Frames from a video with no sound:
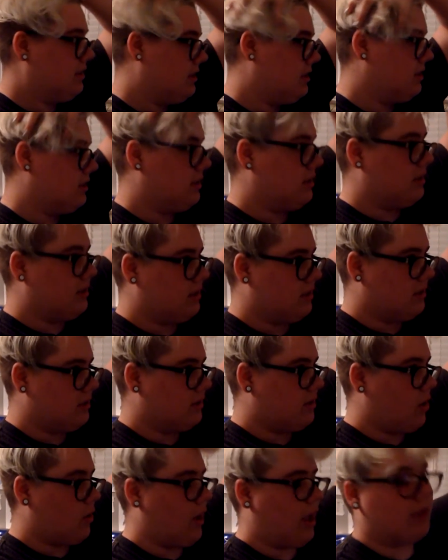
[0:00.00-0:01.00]
Yeah.
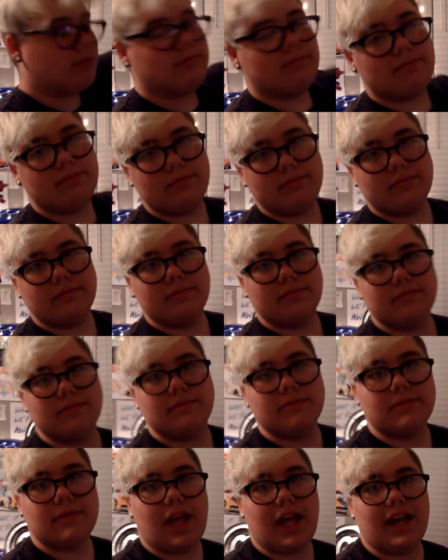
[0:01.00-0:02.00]
Okay.
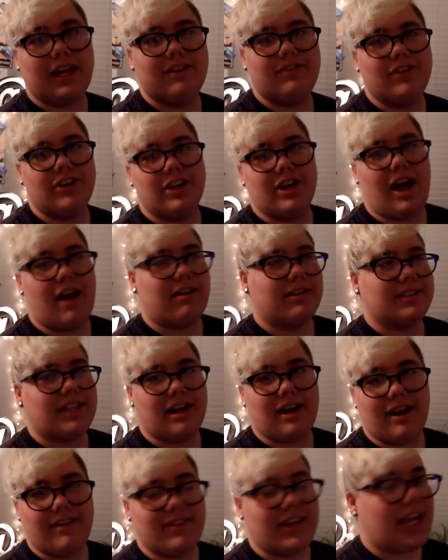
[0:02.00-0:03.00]
I gotta figure it out because I
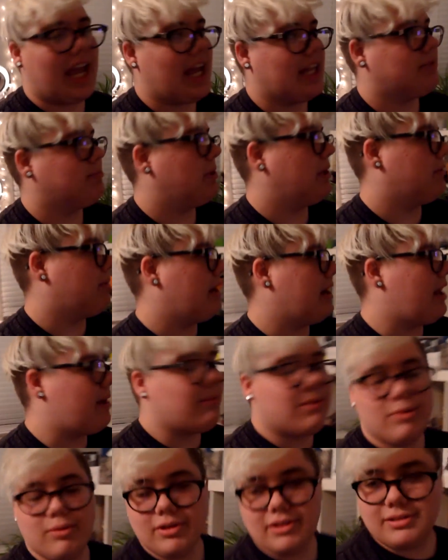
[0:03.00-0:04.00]
don't have any gas money right now,
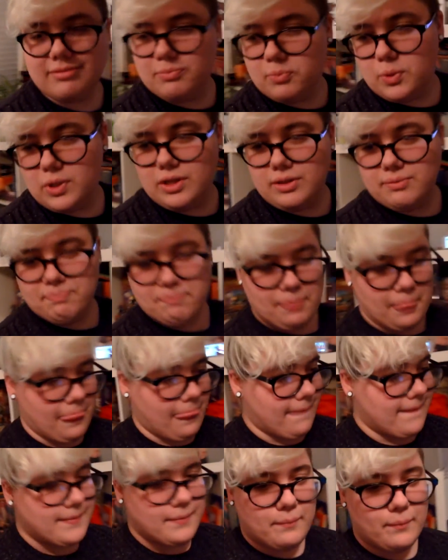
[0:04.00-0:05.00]
but we'll we'll
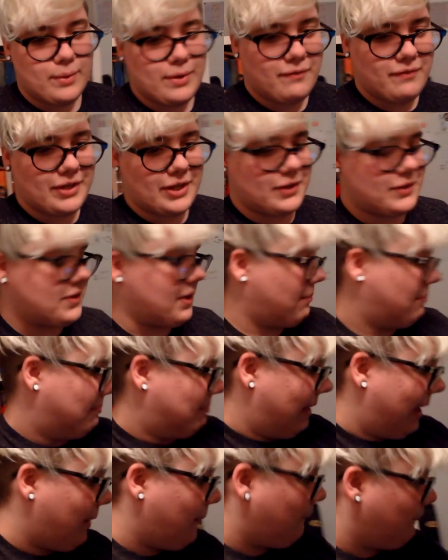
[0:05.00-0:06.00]
we'll figure
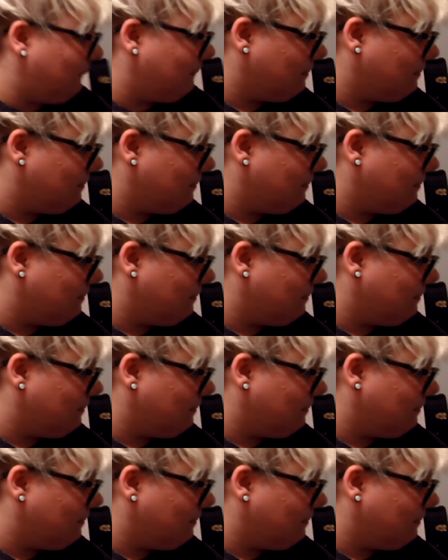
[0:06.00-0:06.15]
something out.